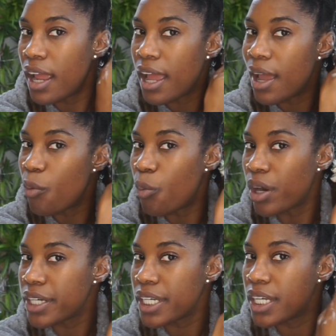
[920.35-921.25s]
And
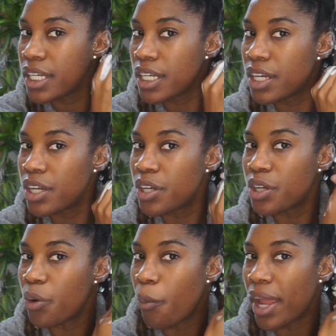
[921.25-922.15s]
working
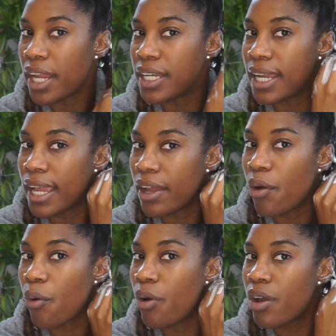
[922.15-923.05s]
your way
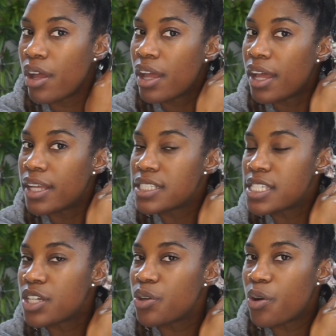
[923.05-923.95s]
down
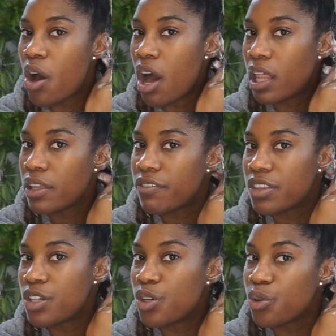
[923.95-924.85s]
until all of
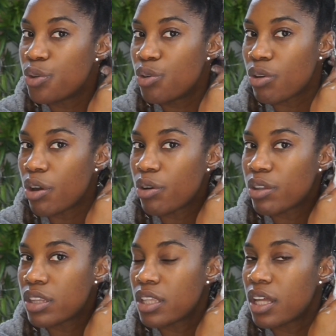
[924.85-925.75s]
the new
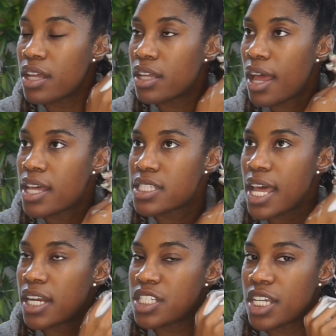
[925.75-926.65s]
growth has
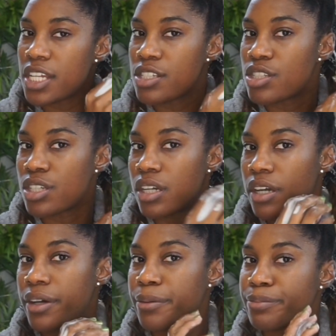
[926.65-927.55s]
had a chance
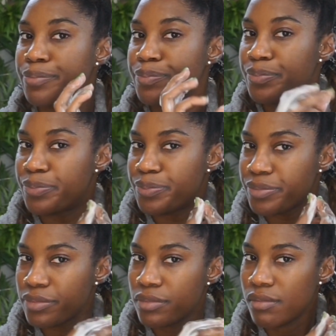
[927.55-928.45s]
to
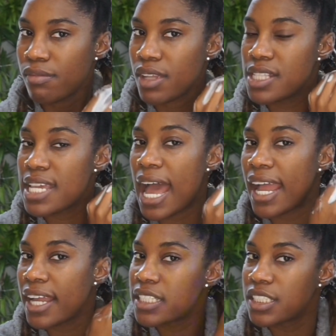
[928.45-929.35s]

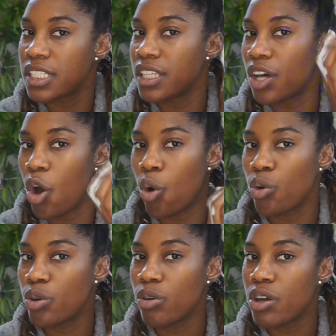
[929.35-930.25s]
tie into the
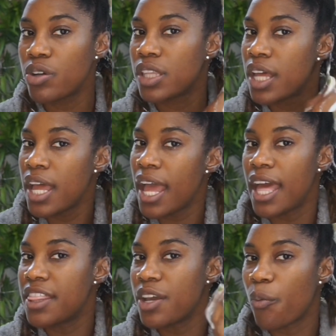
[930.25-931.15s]
old growth,
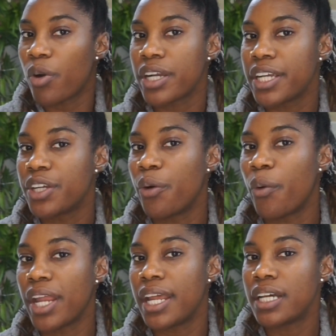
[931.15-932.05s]
and then working your
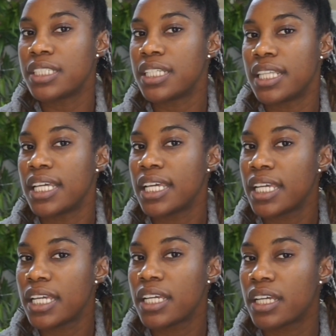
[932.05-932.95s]
way down to the
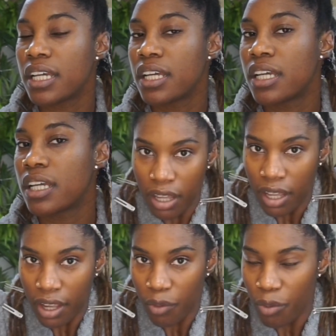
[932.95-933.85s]
end.
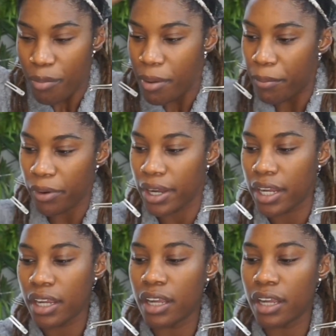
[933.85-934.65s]
And remembering